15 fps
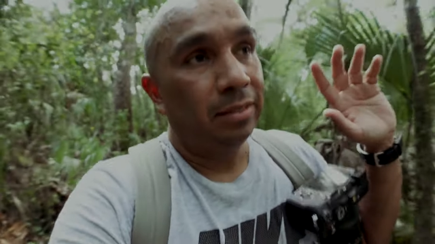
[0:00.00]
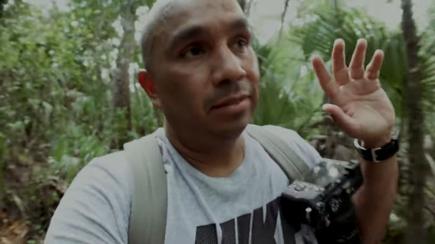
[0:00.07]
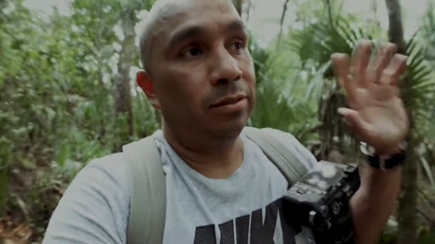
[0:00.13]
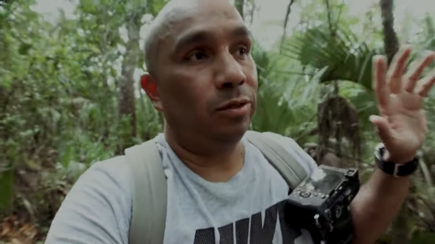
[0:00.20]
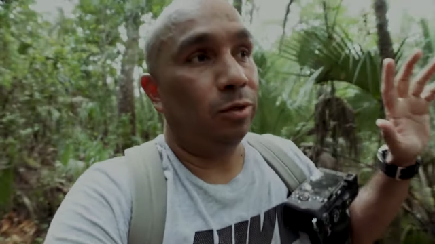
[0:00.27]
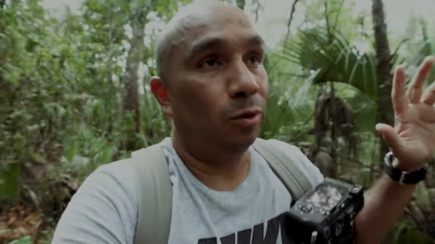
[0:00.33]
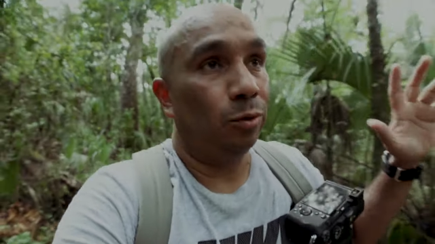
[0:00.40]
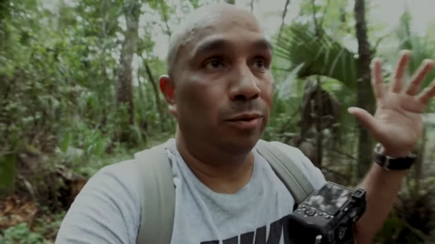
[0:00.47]

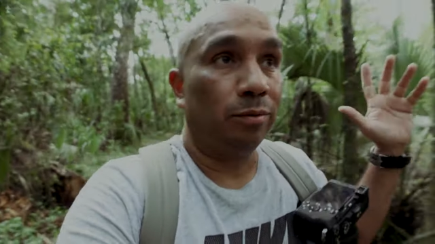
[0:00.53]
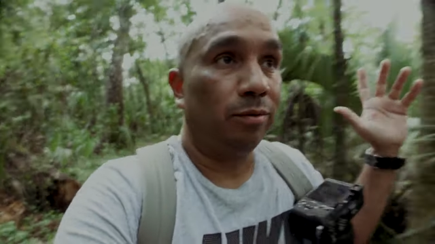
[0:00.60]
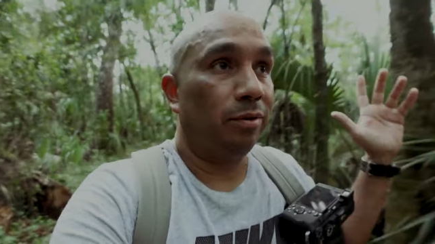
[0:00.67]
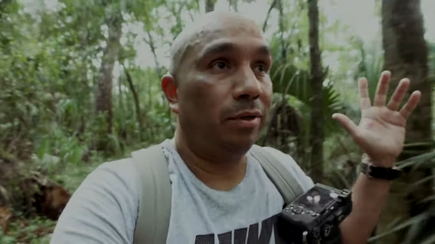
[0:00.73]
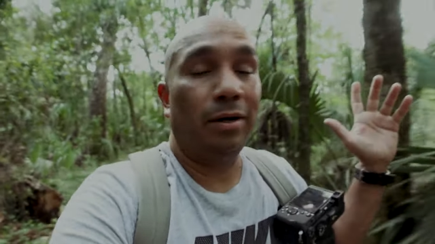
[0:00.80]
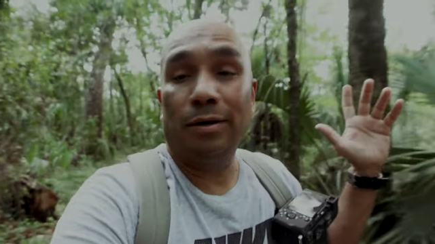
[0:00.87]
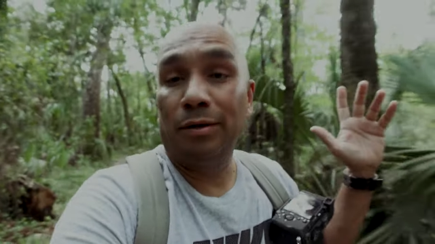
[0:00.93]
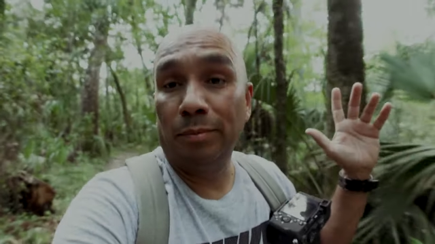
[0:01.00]
So
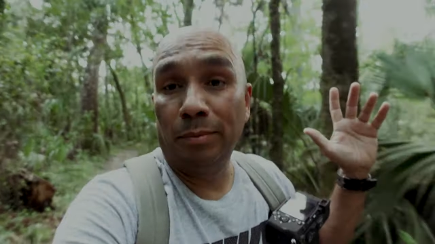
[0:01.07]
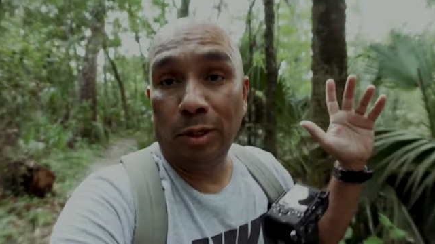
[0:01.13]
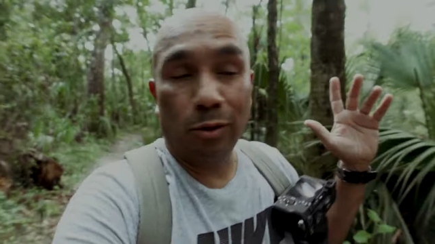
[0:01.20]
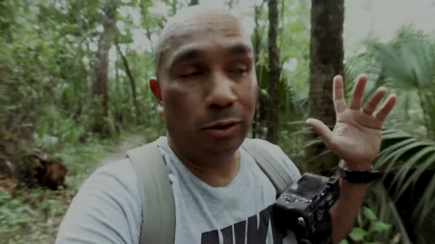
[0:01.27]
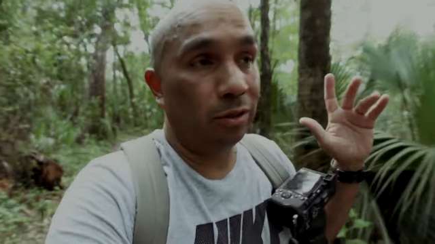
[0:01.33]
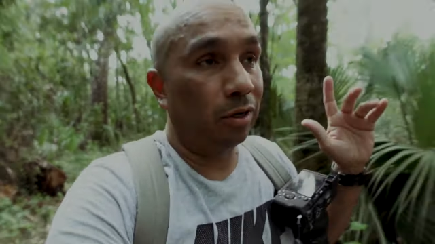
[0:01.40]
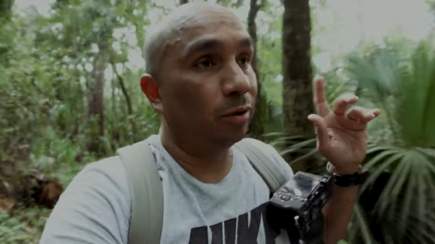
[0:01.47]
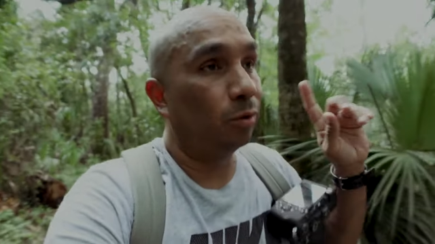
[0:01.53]
out here in the middle
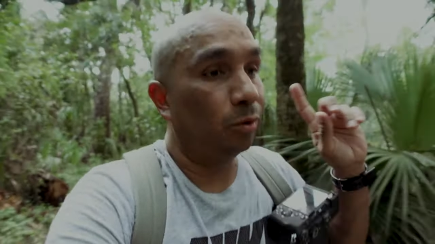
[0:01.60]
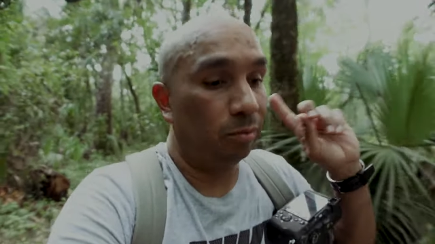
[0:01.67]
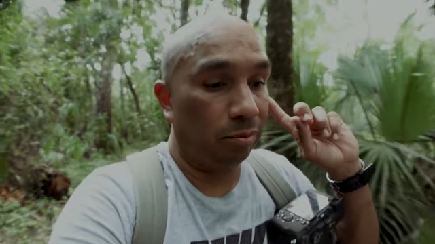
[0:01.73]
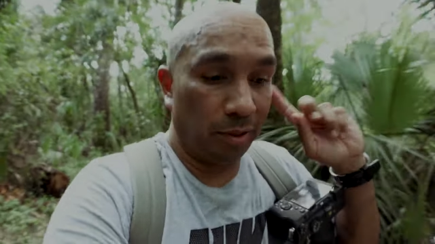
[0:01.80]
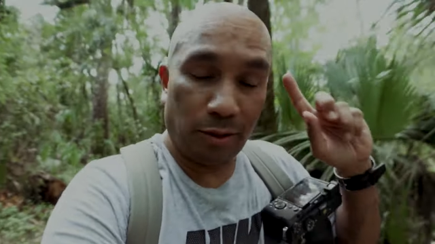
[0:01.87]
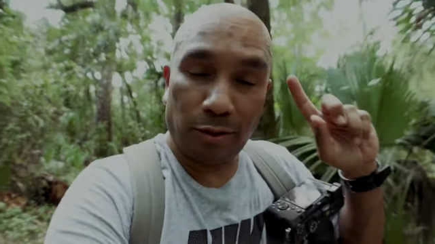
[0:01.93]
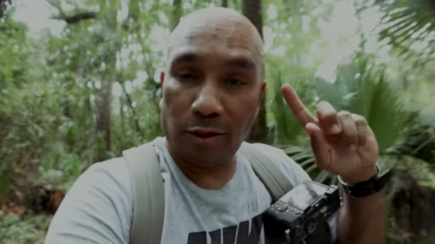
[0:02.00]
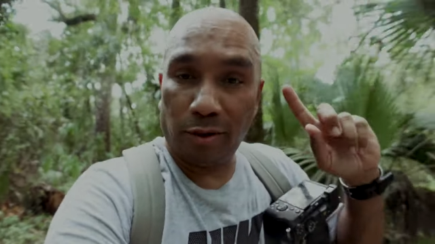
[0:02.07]
of the jungle,
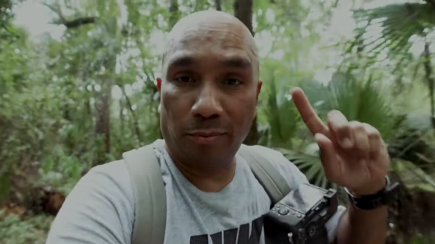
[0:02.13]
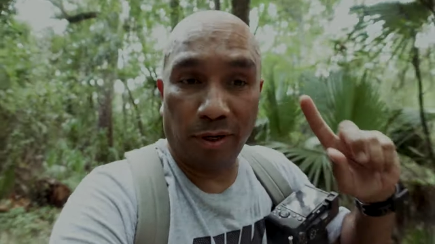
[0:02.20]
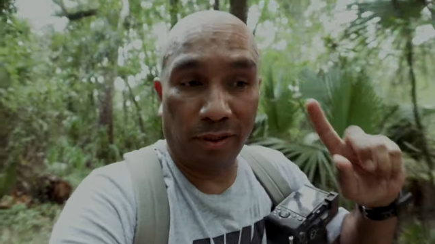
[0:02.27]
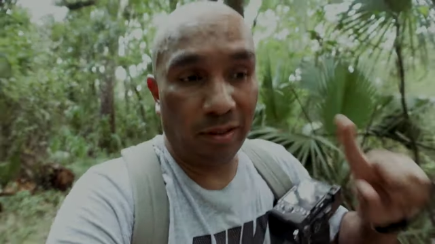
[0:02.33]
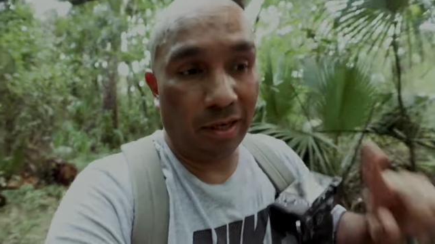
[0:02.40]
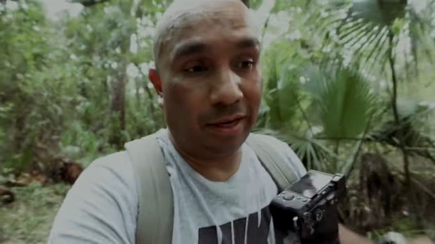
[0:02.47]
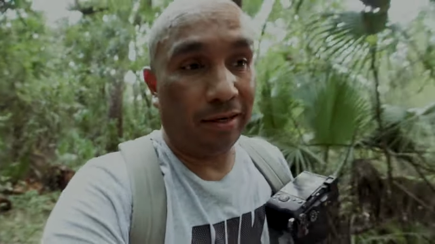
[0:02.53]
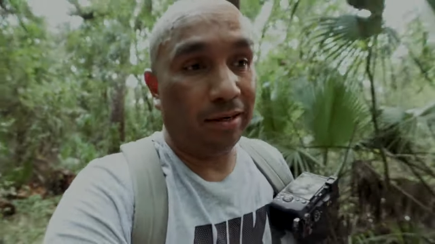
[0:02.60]
make sure you
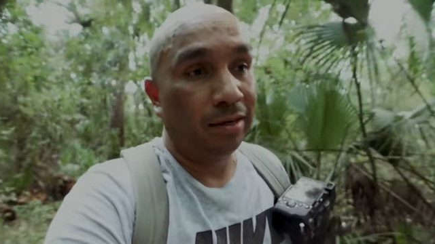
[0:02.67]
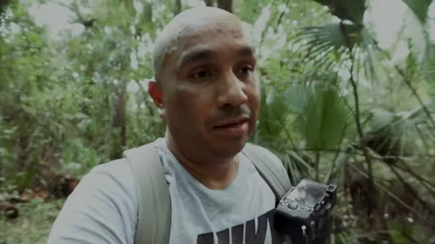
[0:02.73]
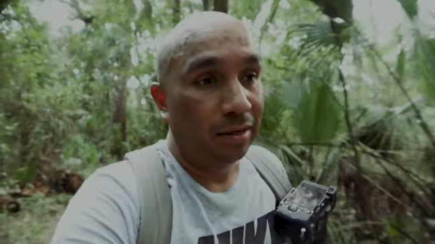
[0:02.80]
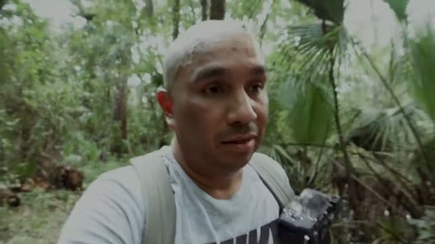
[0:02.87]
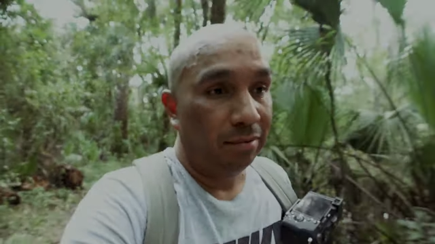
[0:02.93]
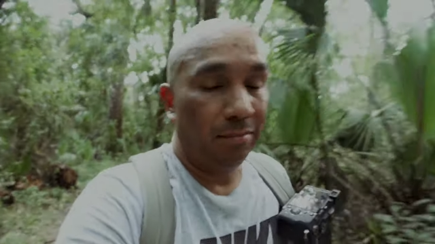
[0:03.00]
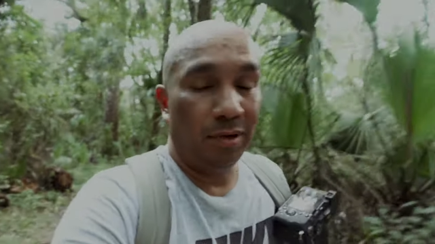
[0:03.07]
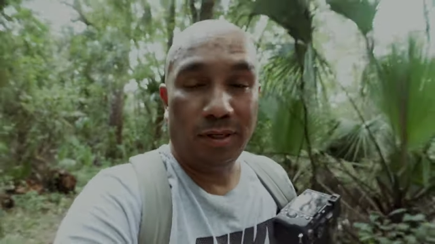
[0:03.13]
bring that
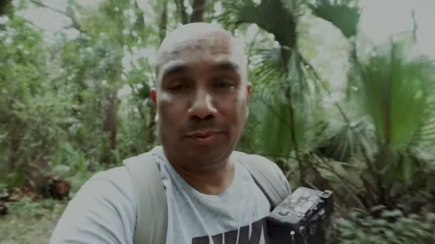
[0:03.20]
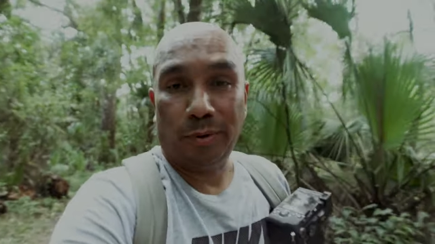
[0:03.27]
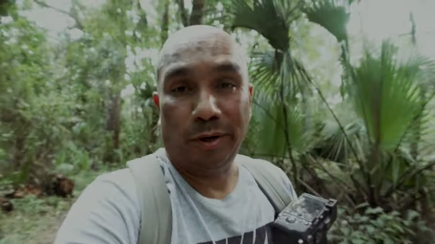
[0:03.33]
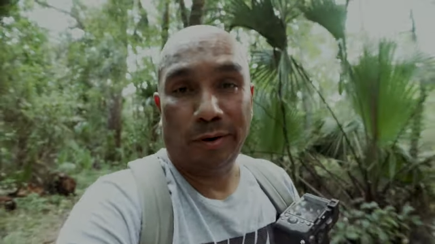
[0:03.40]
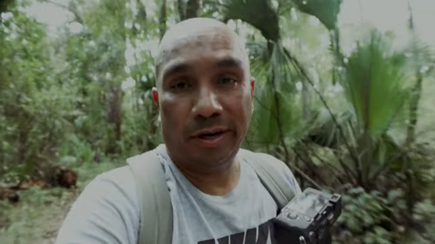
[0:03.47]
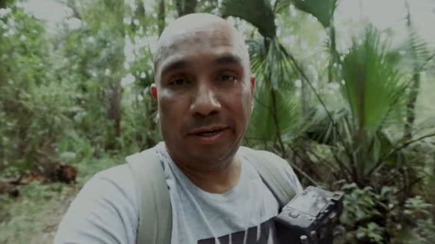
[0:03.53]
bug spray, all